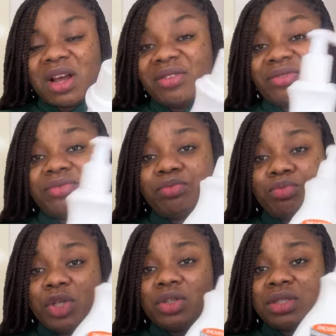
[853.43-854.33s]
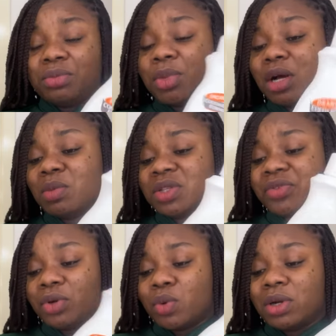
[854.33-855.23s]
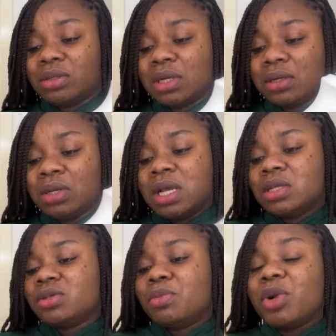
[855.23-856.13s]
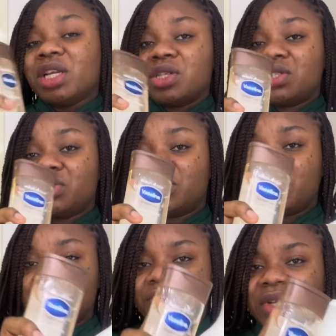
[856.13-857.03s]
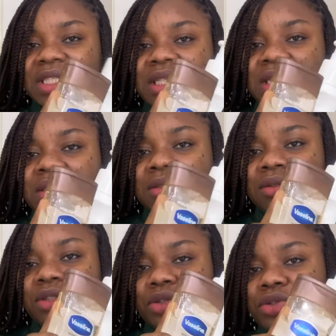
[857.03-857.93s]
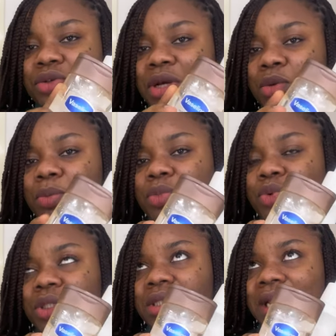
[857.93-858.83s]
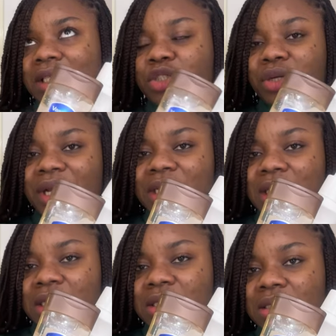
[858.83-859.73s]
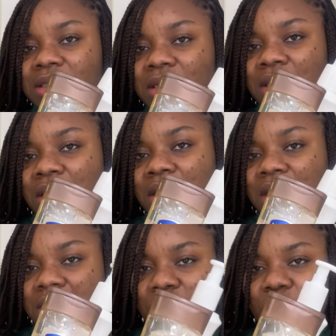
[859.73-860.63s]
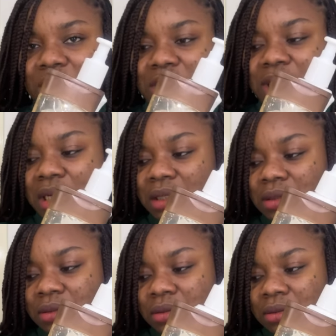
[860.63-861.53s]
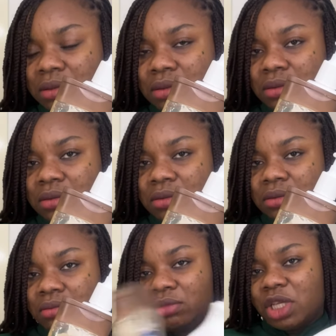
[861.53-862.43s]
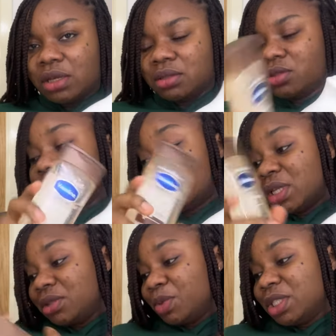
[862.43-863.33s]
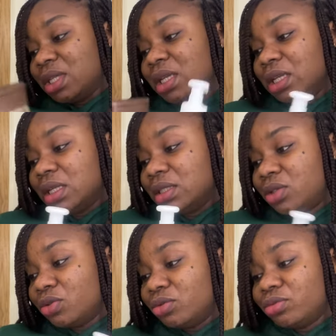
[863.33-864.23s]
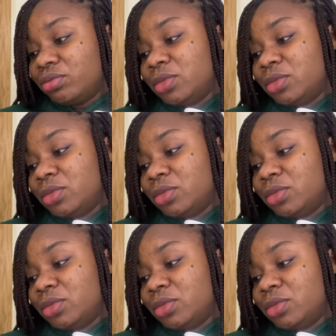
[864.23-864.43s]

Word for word: i've been using palm for a while now, but I just introduced Vaseline just to help with like dryness in the winter. Yeah, so that's basically it. So